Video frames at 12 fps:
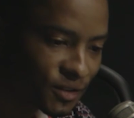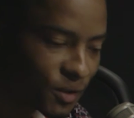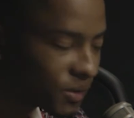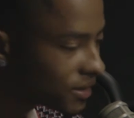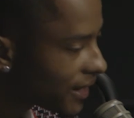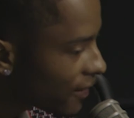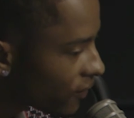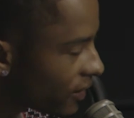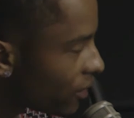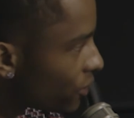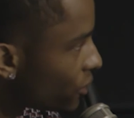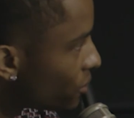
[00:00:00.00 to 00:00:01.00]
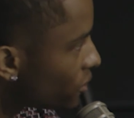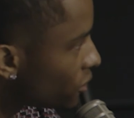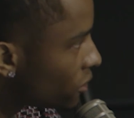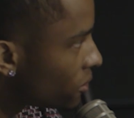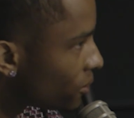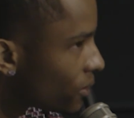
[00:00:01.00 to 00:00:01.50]
so it's live right now on
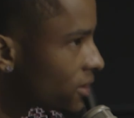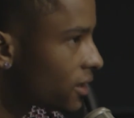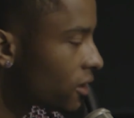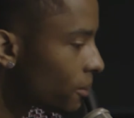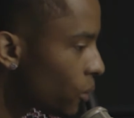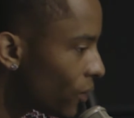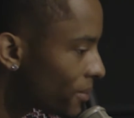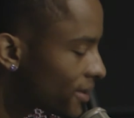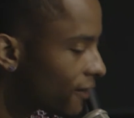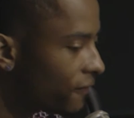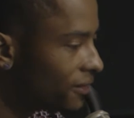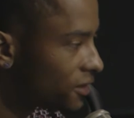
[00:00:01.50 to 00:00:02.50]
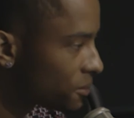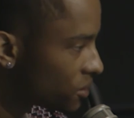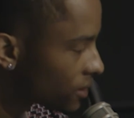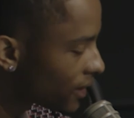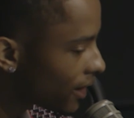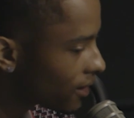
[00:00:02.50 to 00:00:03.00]
YouTube. Once again on my website,
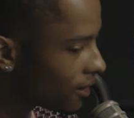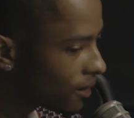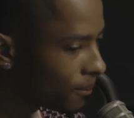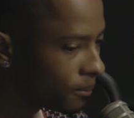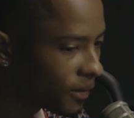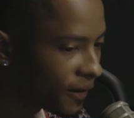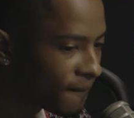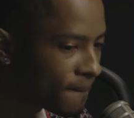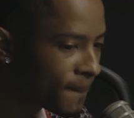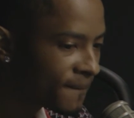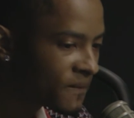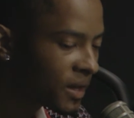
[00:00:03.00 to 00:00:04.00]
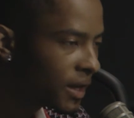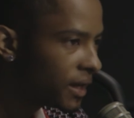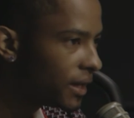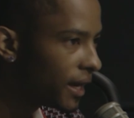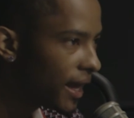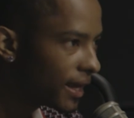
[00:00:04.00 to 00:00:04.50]
felixmusic.com. But
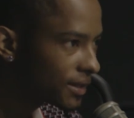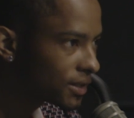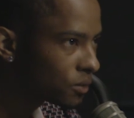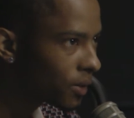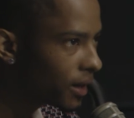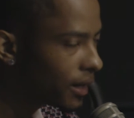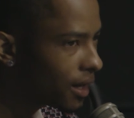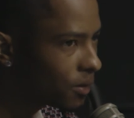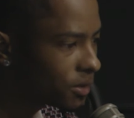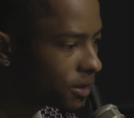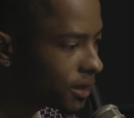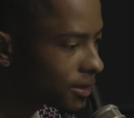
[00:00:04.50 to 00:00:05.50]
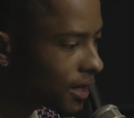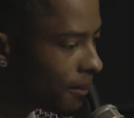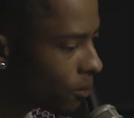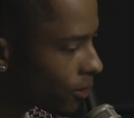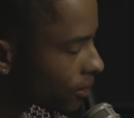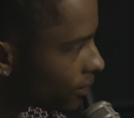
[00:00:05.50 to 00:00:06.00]
next, right now is just
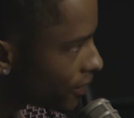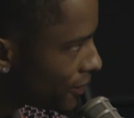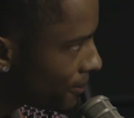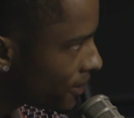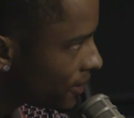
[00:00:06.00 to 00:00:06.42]
I'm working on an EP.